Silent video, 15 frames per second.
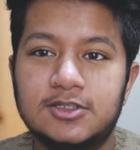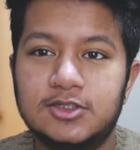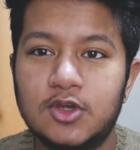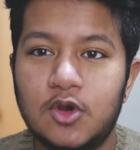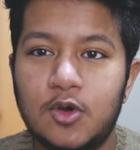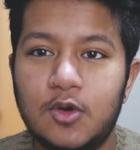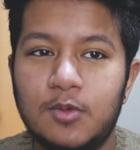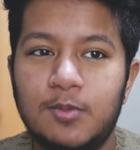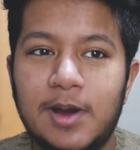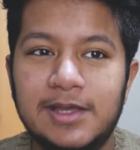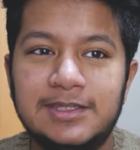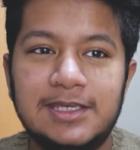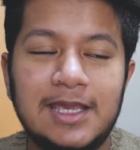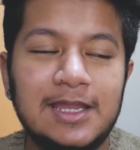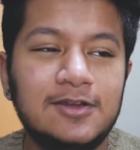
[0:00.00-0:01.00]
So by
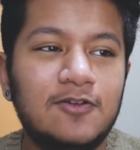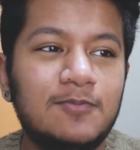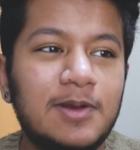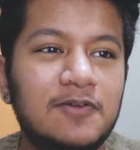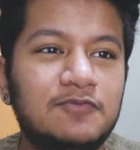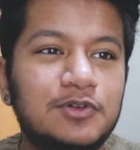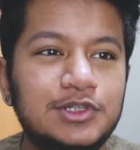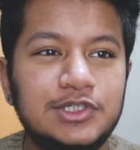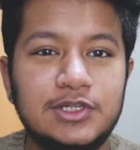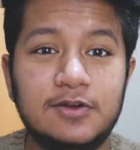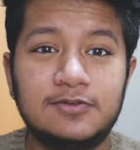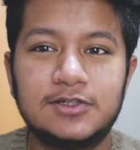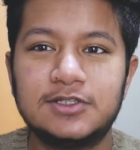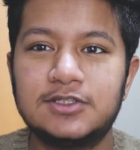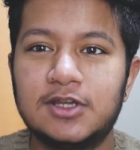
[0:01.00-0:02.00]
the end of my first year
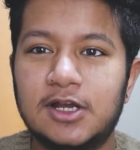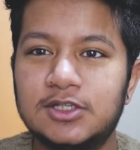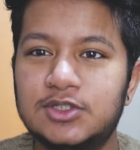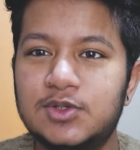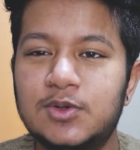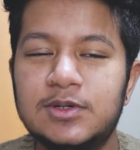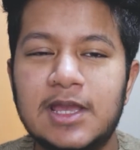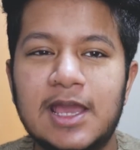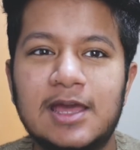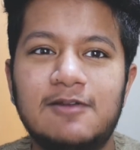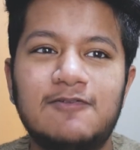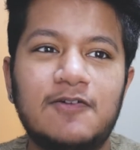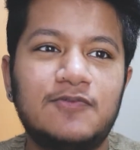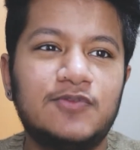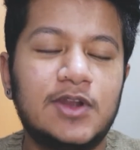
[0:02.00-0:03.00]
of testosterone, I had
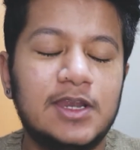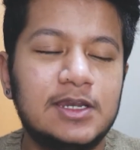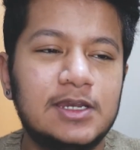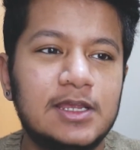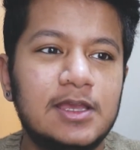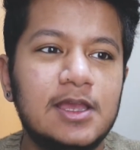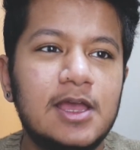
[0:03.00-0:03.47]
a friend.